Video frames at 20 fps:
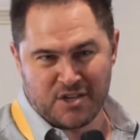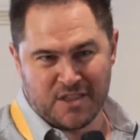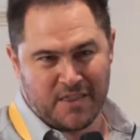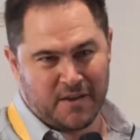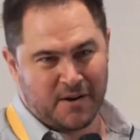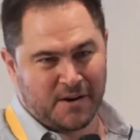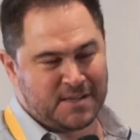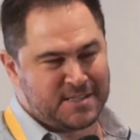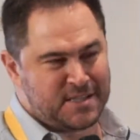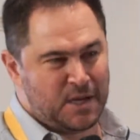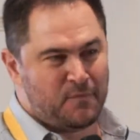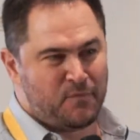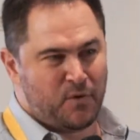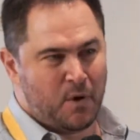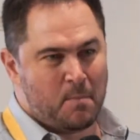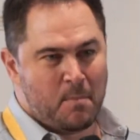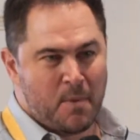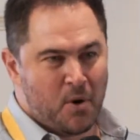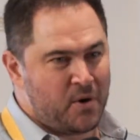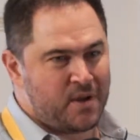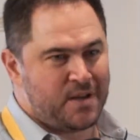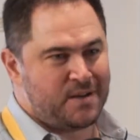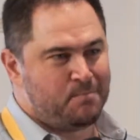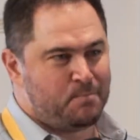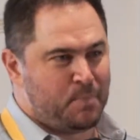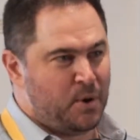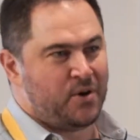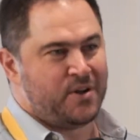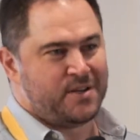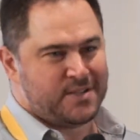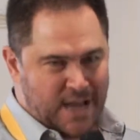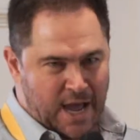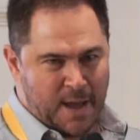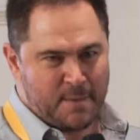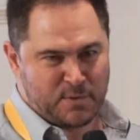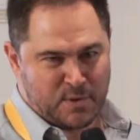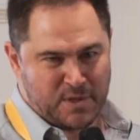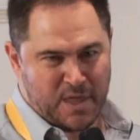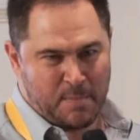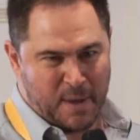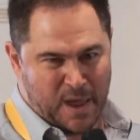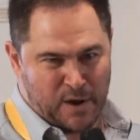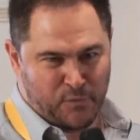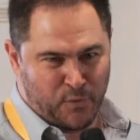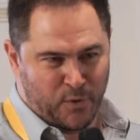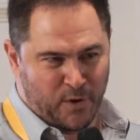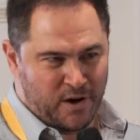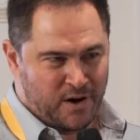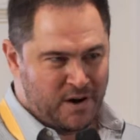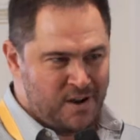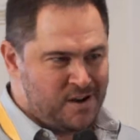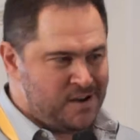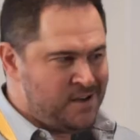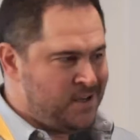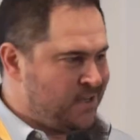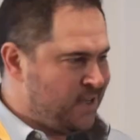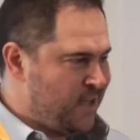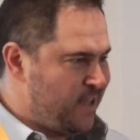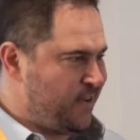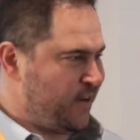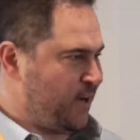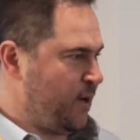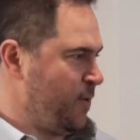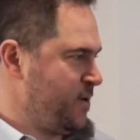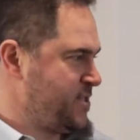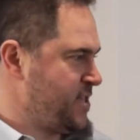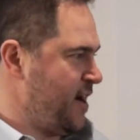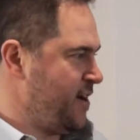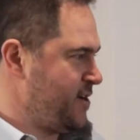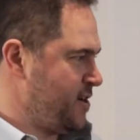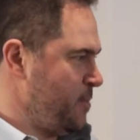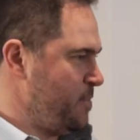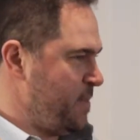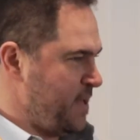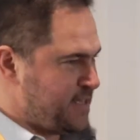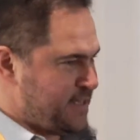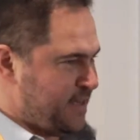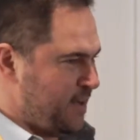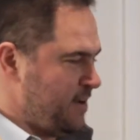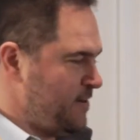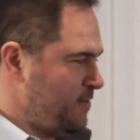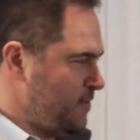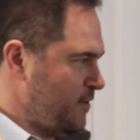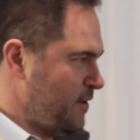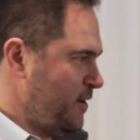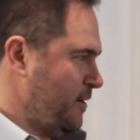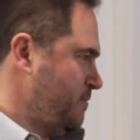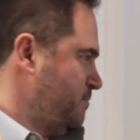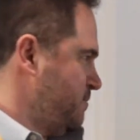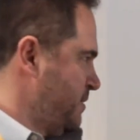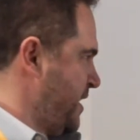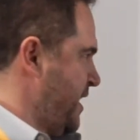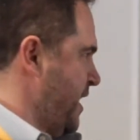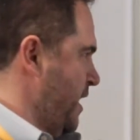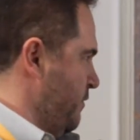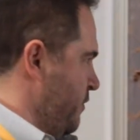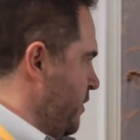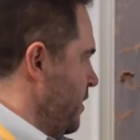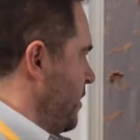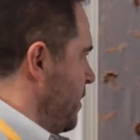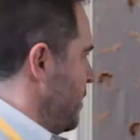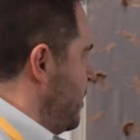and then they're going to sell them for 1 million billion times what they paid for, and they're going to retire to Ibiza or Kiev.